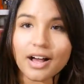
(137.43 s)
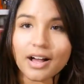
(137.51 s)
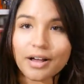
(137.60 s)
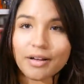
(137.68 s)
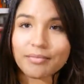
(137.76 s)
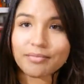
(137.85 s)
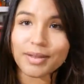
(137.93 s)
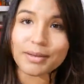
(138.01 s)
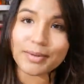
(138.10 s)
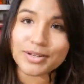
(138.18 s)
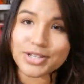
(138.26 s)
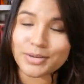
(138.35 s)
um, and
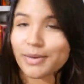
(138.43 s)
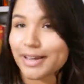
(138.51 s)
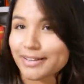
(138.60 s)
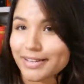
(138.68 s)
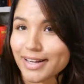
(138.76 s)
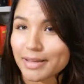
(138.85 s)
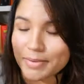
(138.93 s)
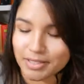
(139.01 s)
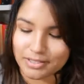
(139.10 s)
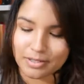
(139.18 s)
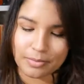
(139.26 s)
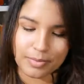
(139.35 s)
by Jan Wang, and I
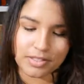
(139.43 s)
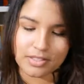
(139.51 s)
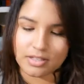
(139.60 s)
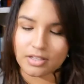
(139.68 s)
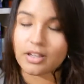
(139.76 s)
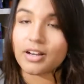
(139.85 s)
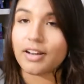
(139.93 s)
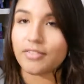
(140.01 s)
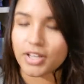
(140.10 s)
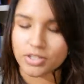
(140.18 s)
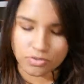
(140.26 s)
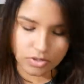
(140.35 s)
picked it up. It's an
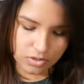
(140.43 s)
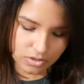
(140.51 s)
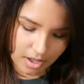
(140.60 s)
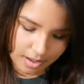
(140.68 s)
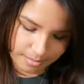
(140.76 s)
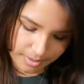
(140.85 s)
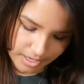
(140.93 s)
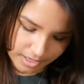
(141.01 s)
advanced reader's copy.